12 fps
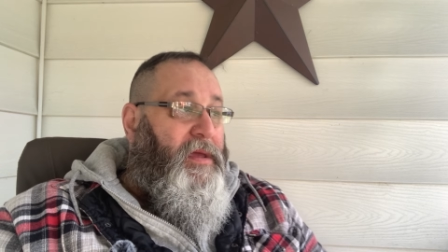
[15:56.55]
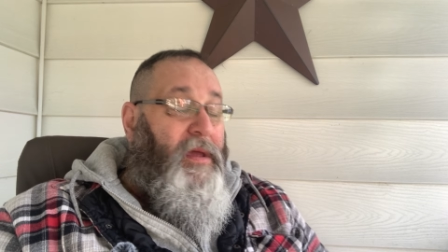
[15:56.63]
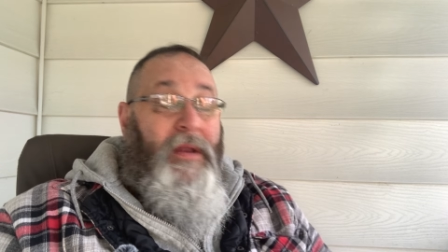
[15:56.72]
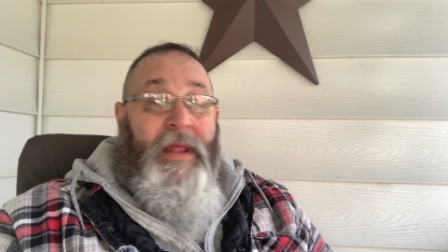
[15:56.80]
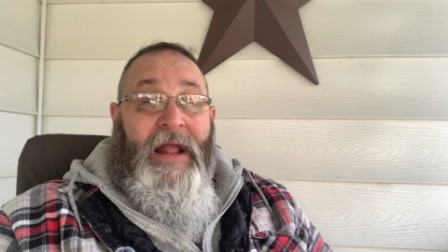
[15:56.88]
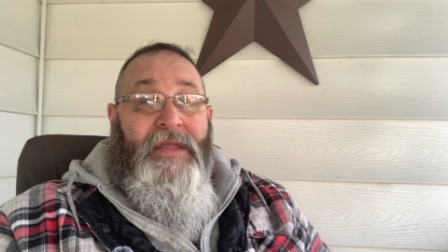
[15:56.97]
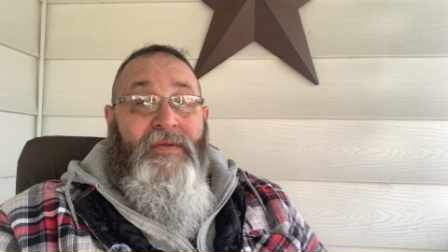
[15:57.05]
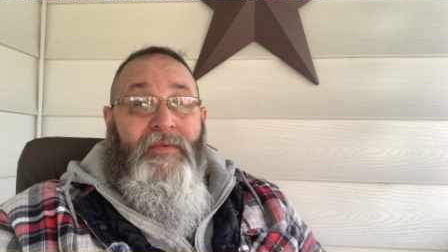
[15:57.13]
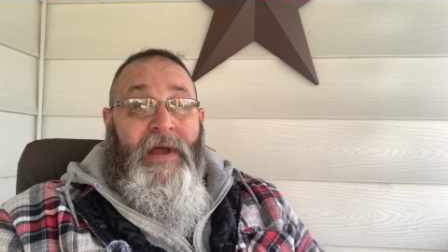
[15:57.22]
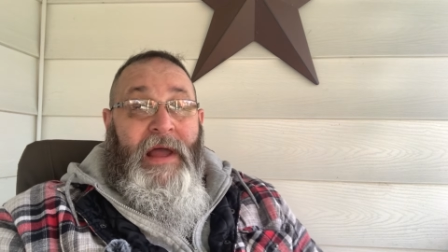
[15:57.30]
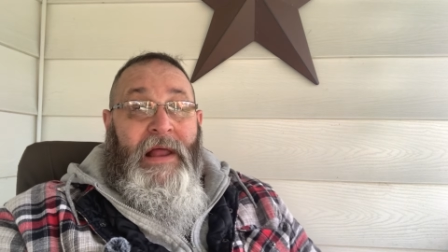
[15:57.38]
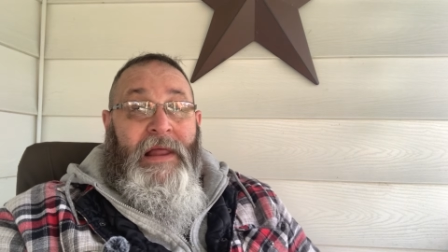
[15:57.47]
and that's the
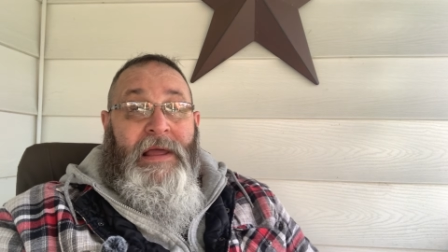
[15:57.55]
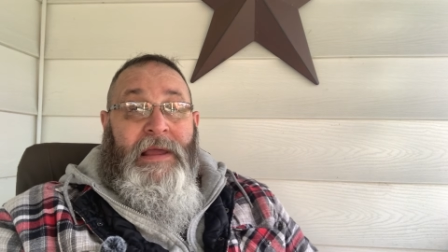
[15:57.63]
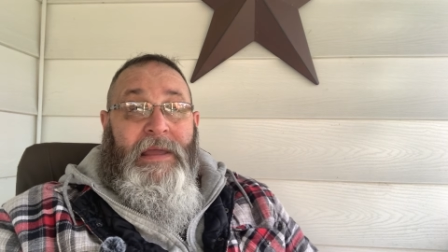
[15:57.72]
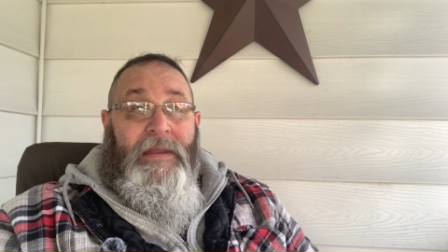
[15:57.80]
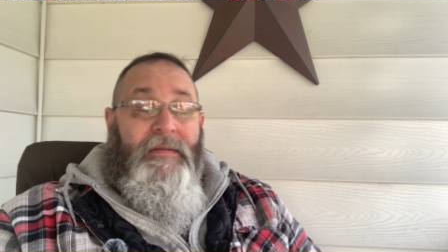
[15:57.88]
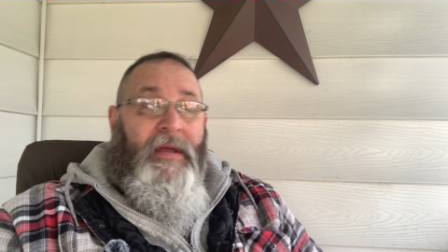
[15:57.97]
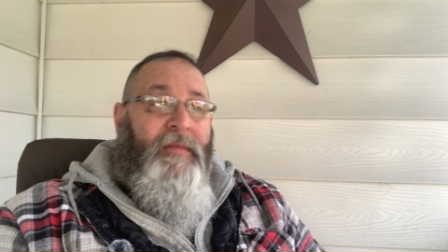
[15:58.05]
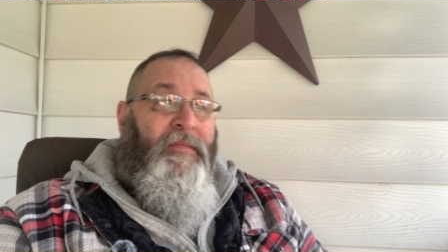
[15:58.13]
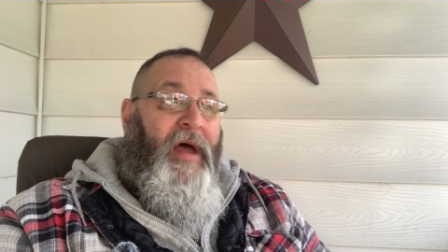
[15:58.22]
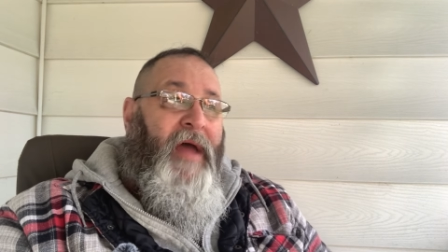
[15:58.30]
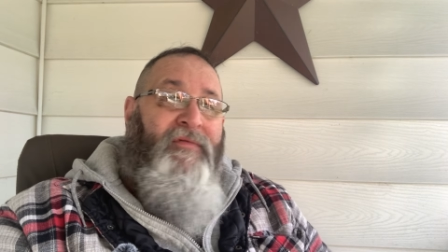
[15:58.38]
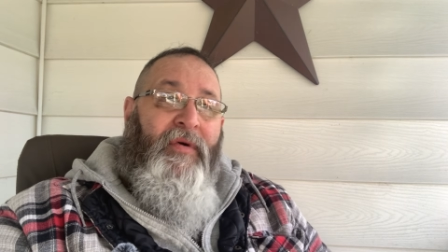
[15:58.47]
way I like it.
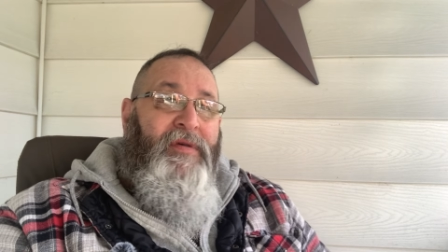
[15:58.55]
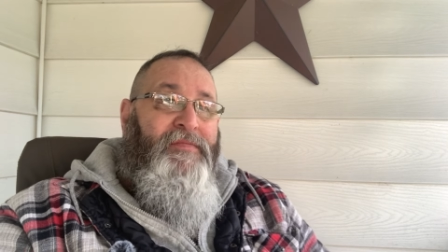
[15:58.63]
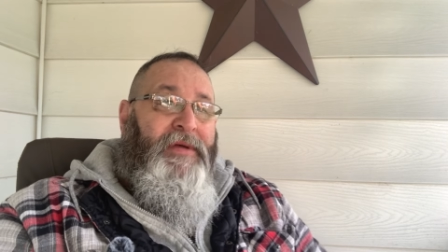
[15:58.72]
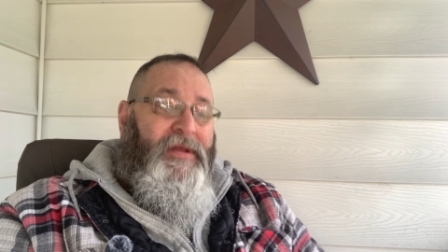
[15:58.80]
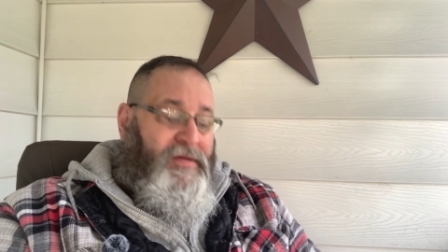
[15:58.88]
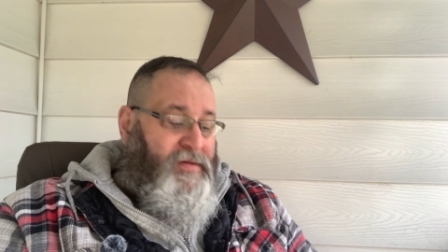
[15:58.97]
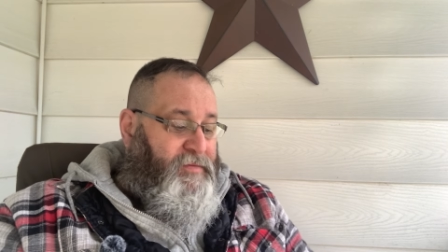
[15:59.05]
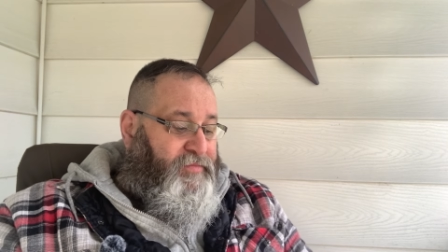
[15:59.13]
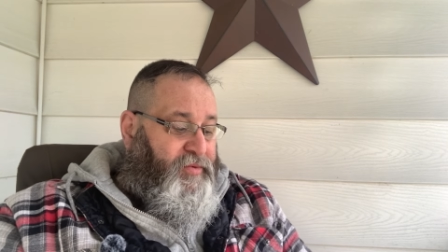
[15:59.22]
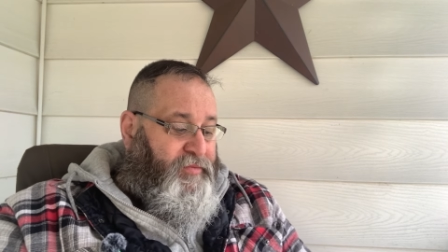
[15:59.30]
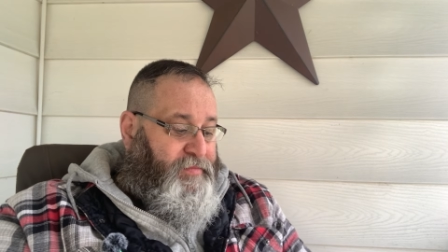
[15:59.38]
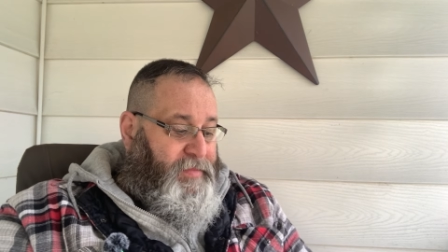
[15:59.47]
I've always been a
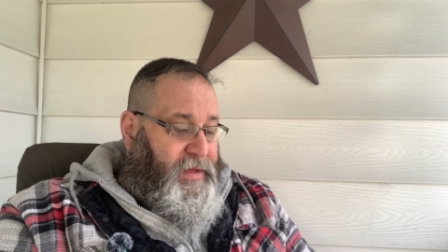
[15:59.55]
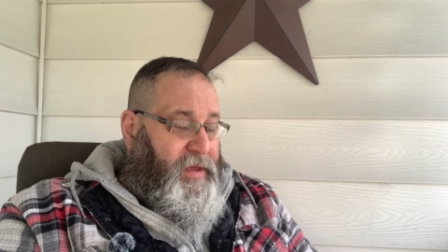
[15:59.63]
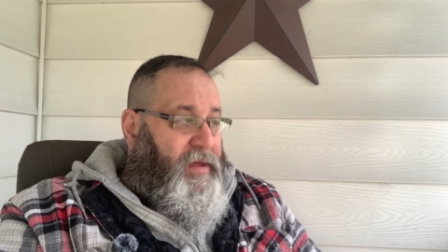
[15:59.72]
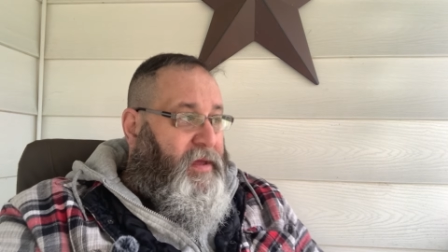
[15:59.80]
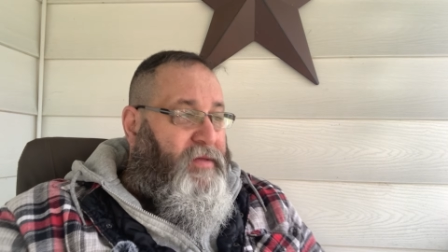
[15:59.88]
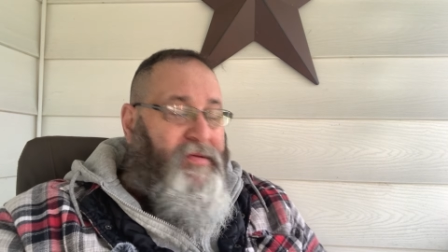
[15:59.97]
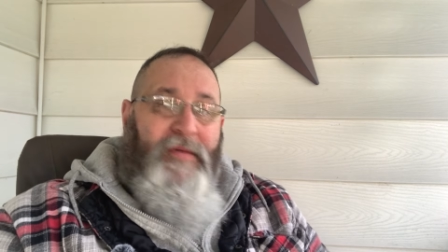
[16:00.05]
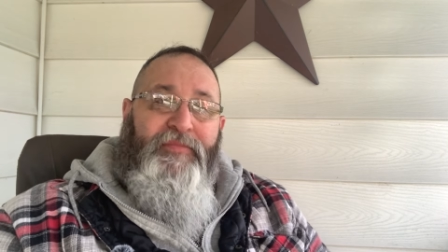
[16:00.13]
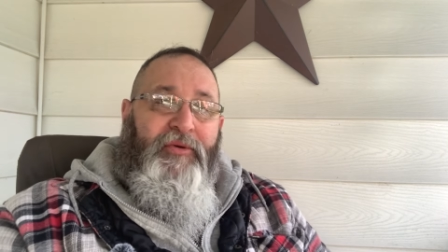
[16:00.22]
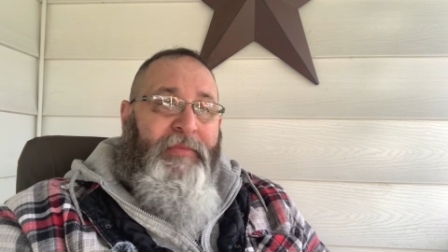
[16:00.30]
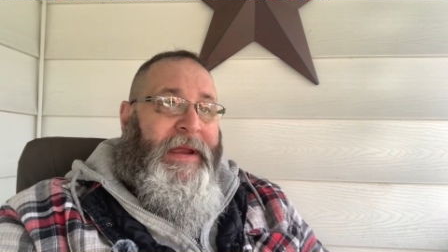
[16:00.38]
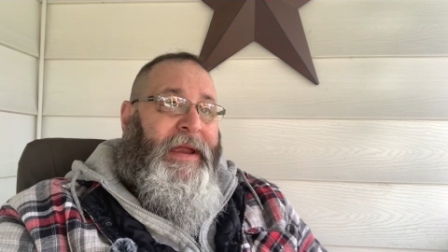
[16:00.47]
simple
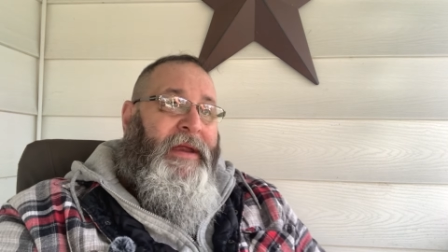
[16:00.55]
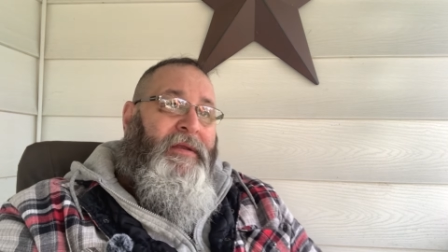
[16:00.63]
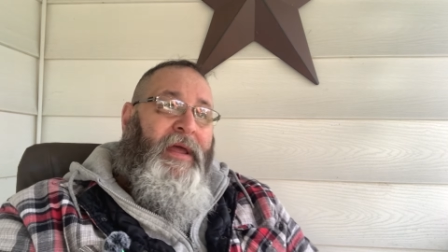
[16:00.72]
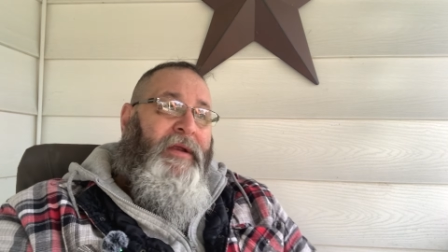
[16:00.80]
man.